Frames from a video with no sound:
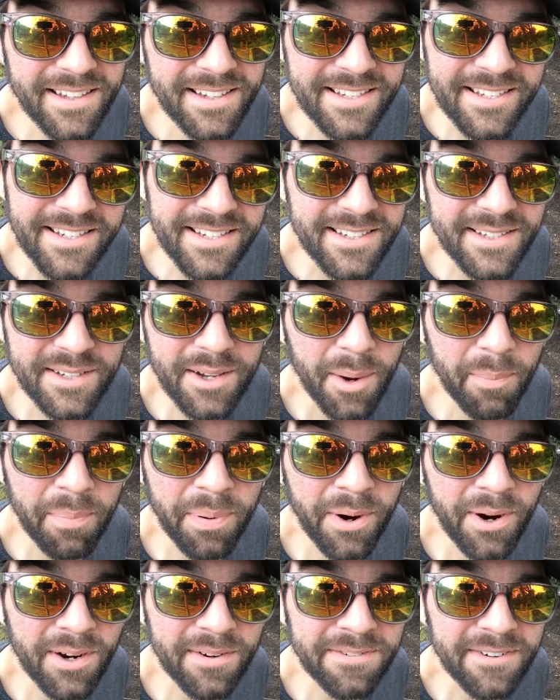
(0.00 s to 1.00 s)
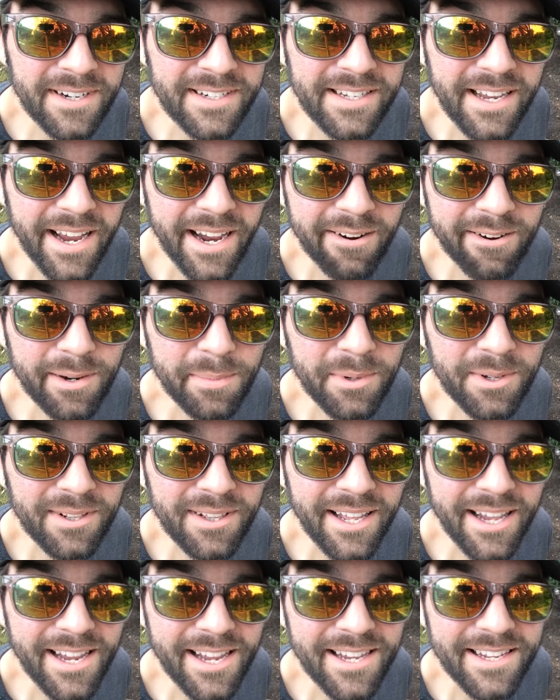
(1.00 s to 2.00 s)
this is perfect arable
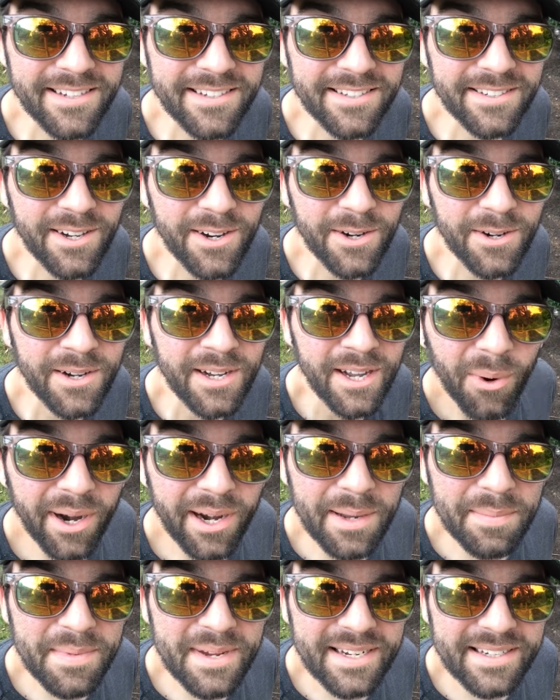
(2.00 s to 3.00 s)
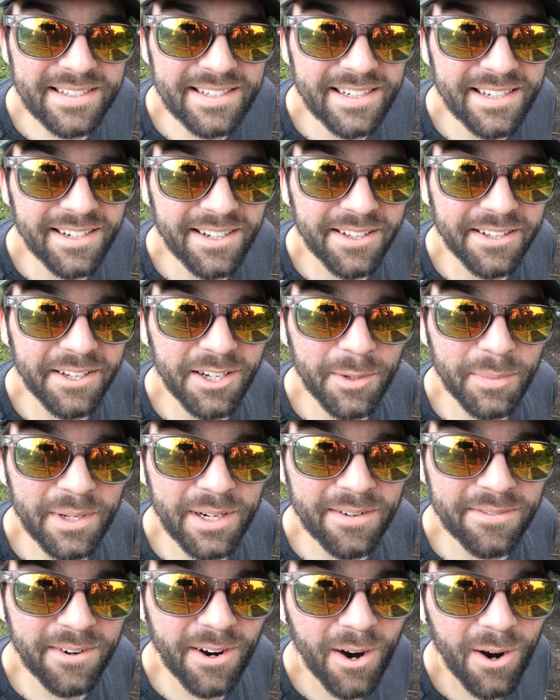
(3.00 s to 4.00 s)
land. So we're gonna mix in a little bit
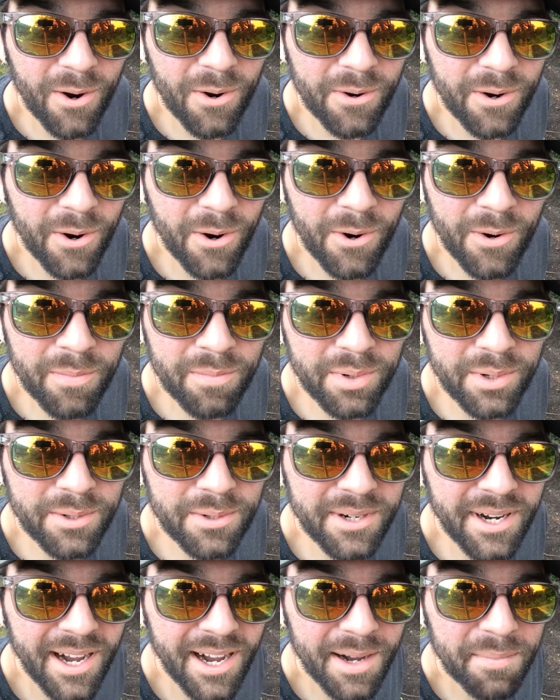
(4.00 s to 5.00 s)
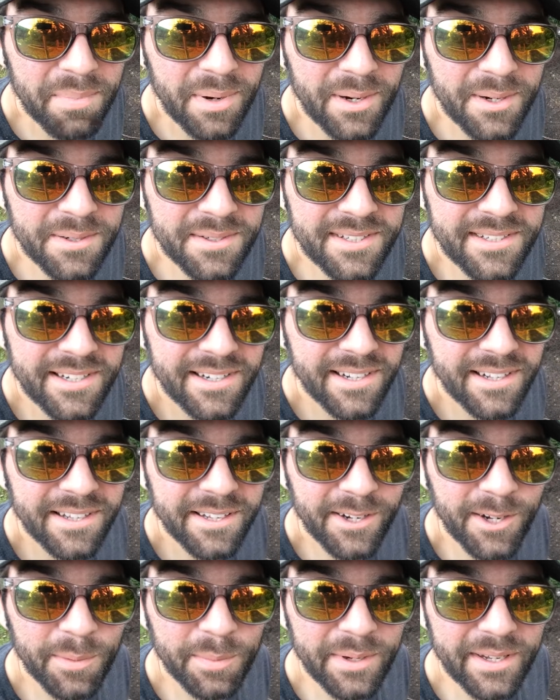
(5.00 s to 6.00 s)
of our own homebrew compost and a
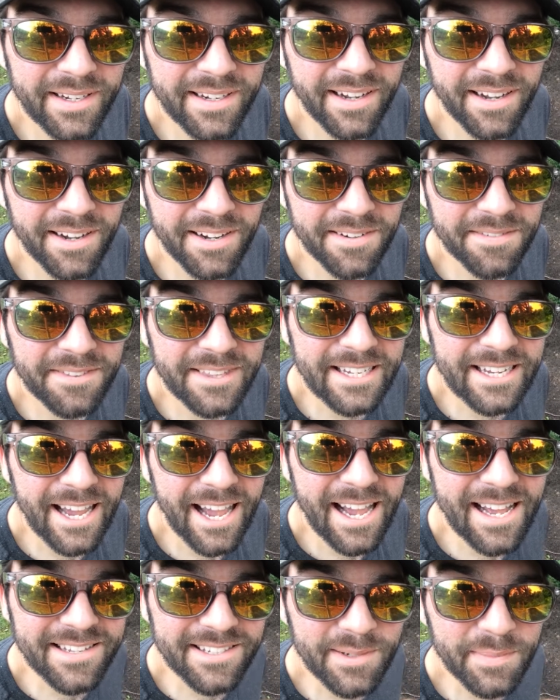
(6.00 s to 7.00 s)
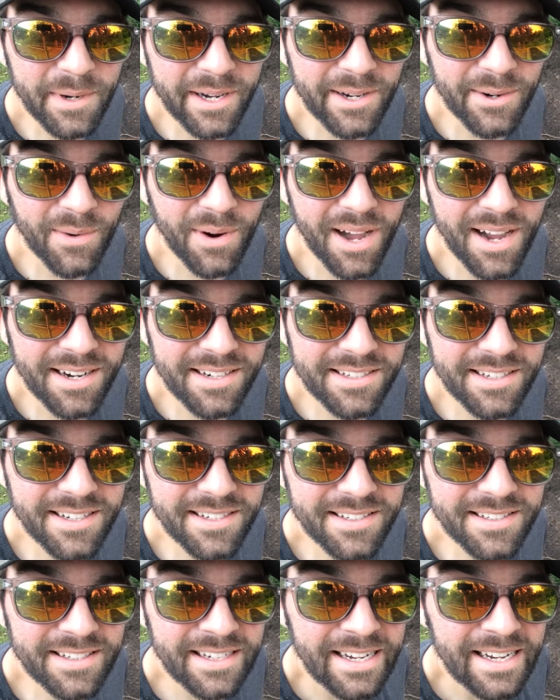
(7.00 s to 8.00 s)
little bit of the azomite rock
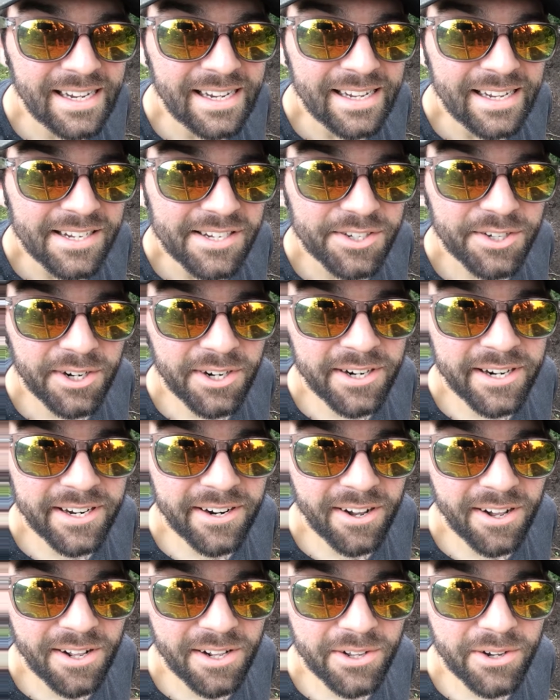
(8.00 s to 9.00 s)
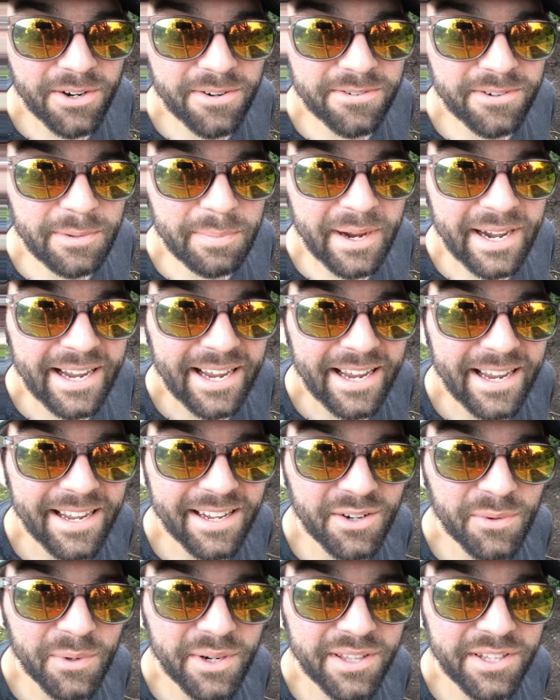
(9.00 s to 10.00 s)
dust, turn it all over by
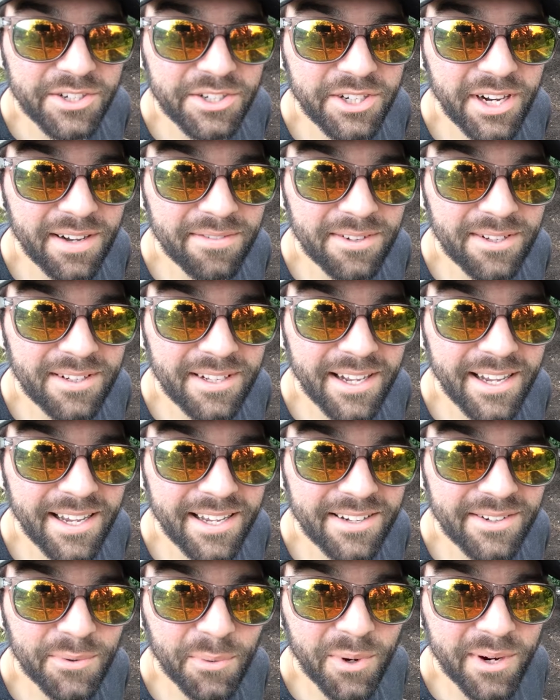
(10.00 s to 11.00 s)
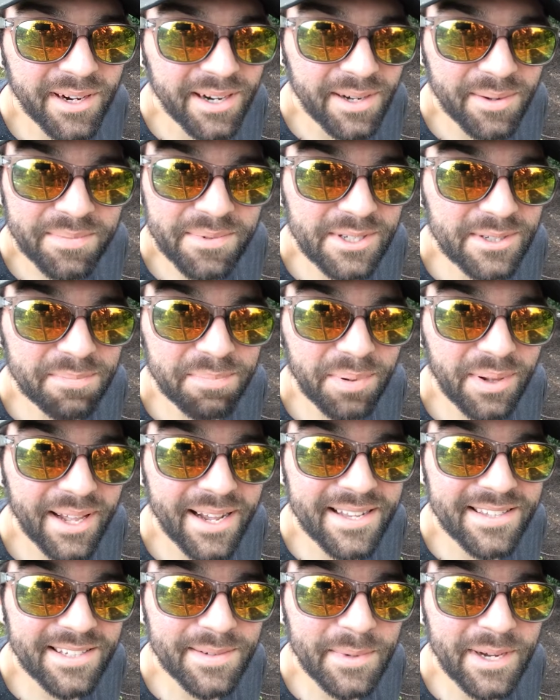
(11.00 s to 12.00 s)
hand with shovel, and we're gonna just
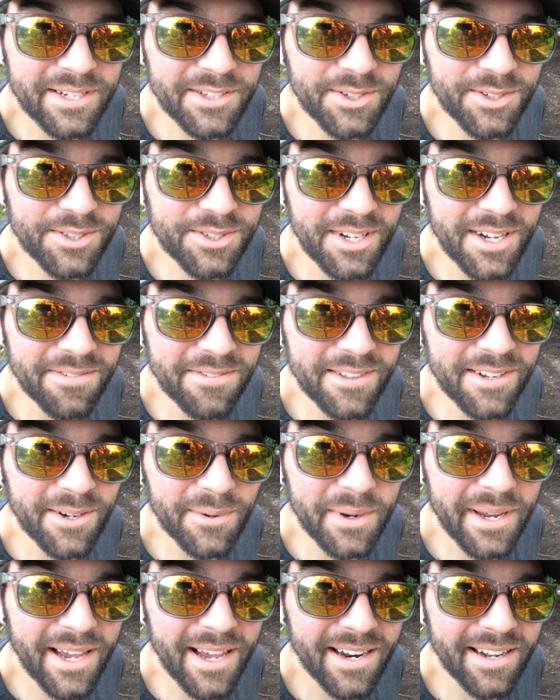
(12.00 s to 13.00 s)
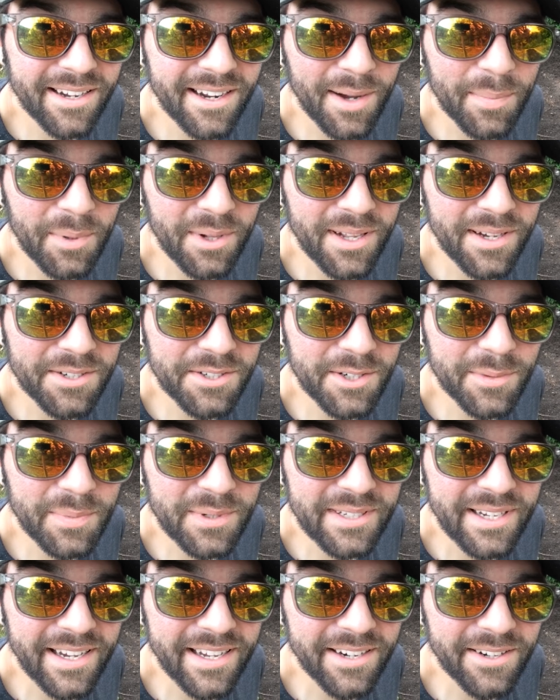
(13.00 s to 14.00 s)
plant some extra stuff there. We had a couple extra
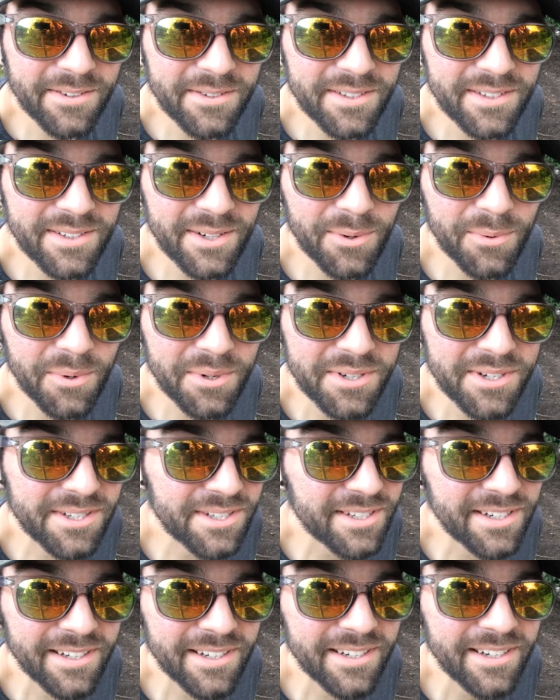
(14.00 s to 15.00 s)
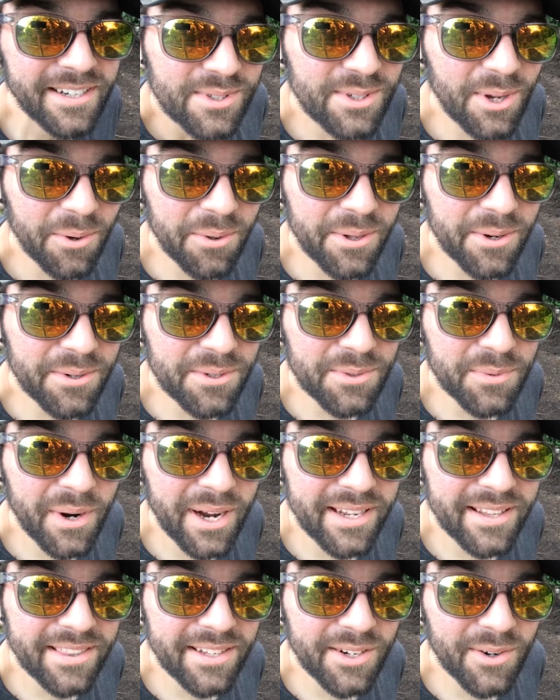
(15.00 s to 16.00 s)
potatoes, so we're just gonna sow those
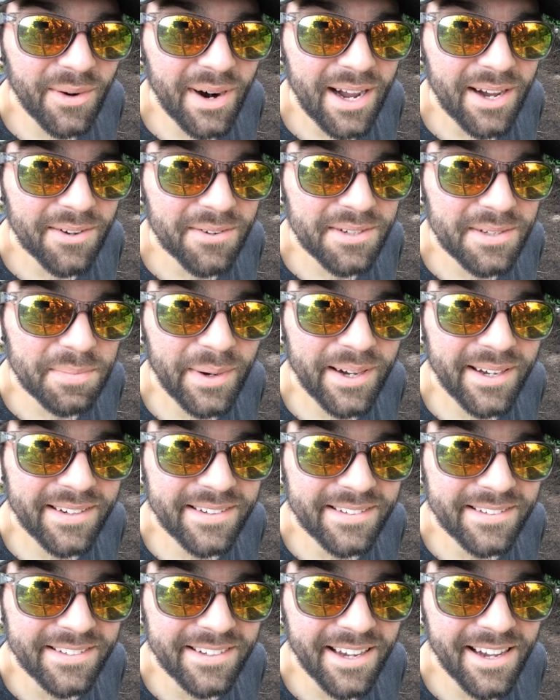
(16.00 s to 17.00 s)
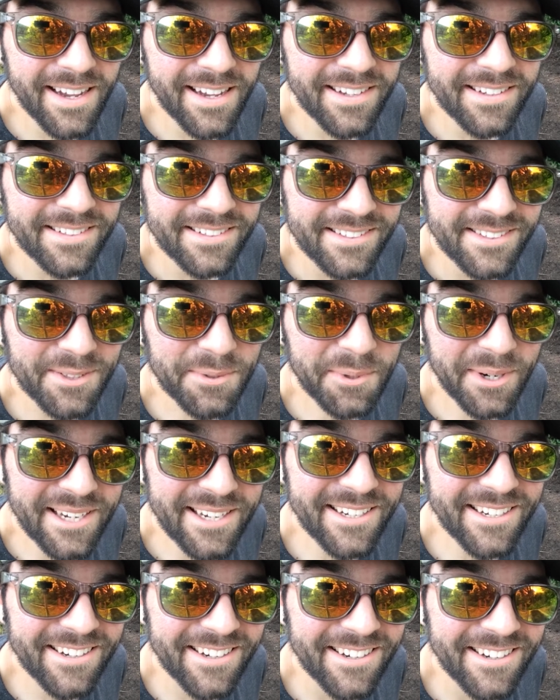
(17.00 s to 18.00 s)
right in the ground, but yeah,
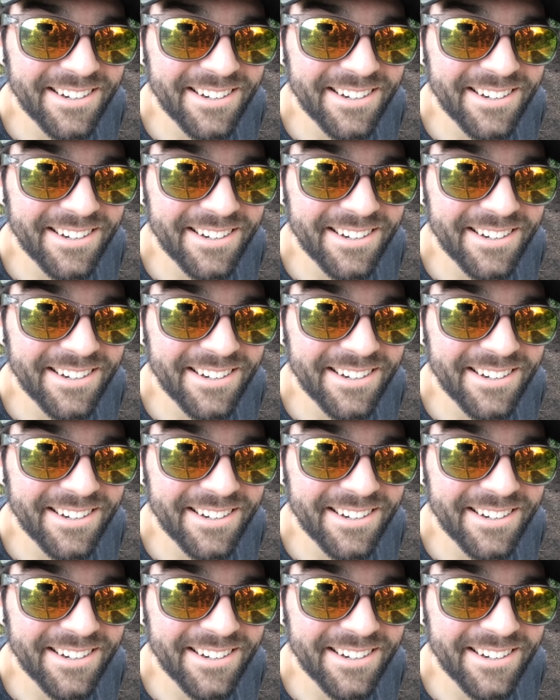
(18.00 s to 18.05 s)
sweet.